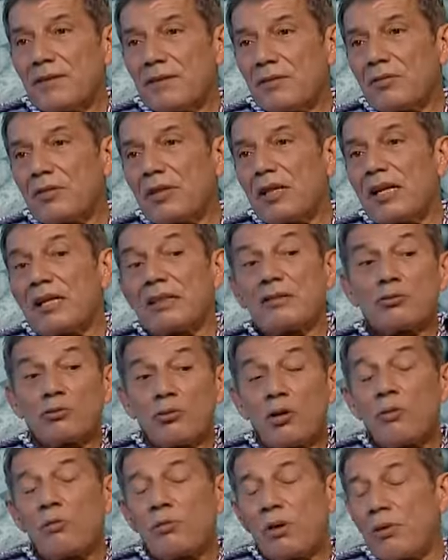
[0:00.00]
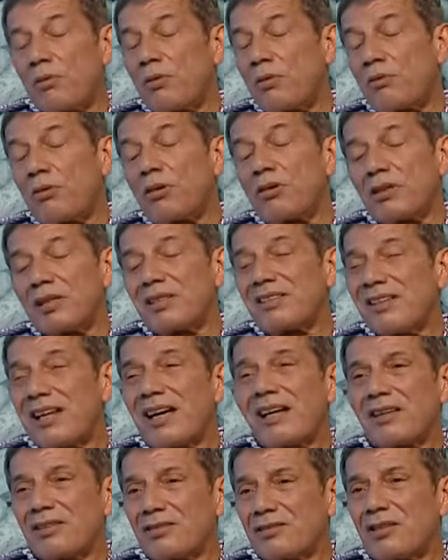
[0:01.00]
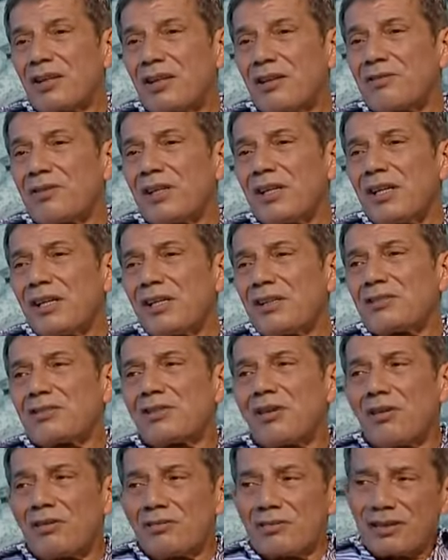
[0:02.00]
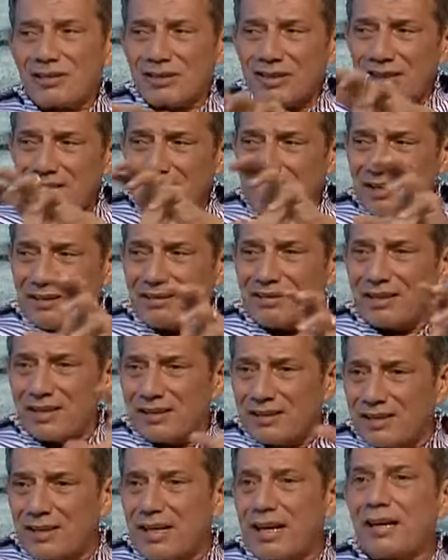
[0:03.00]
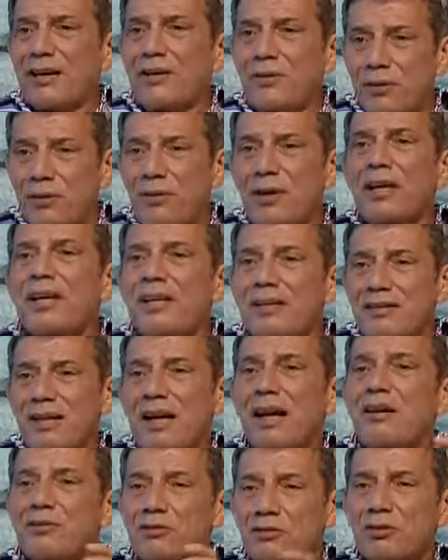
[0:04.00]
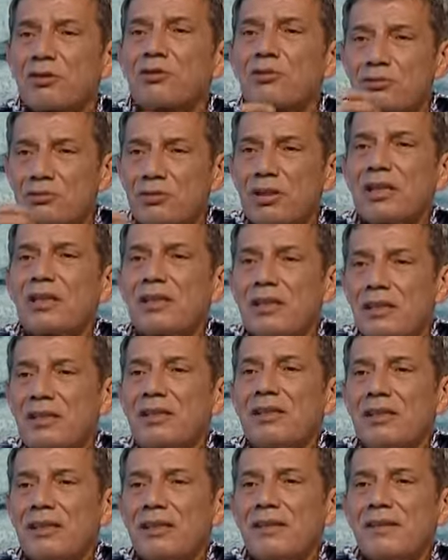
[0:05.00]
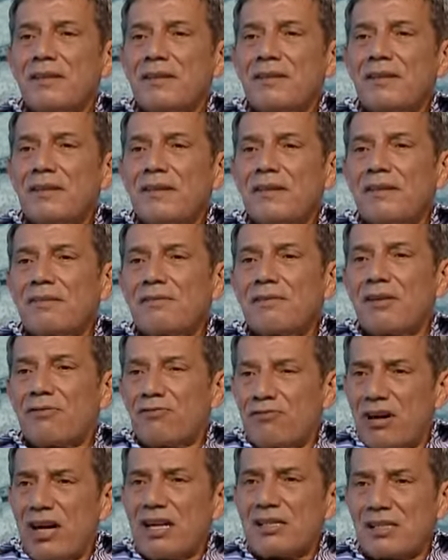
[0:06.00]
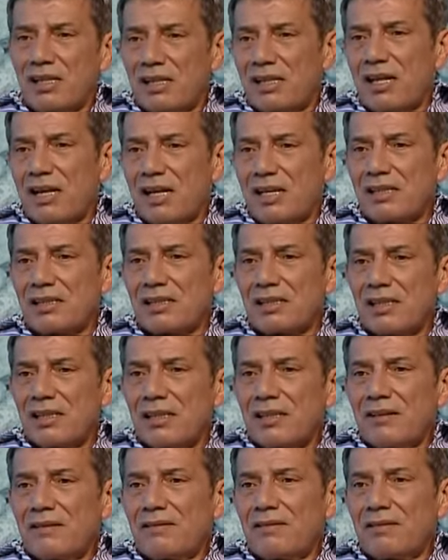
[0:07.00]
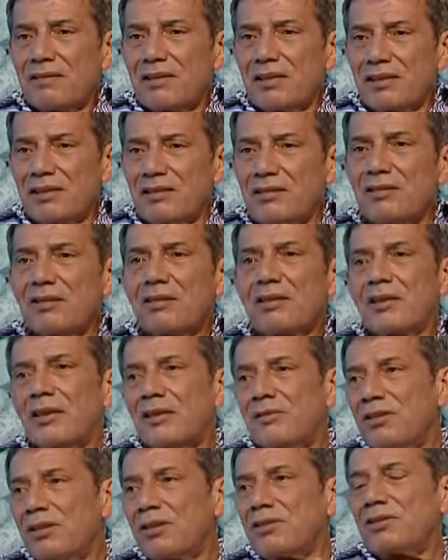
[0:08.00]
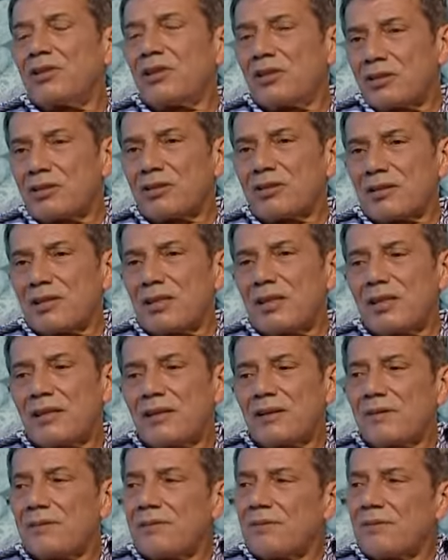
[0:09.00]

than Run Baby Run. There's a lot of stuff. So th th there's a lot of things how to really mm. evangelize. This is not going to be just uh,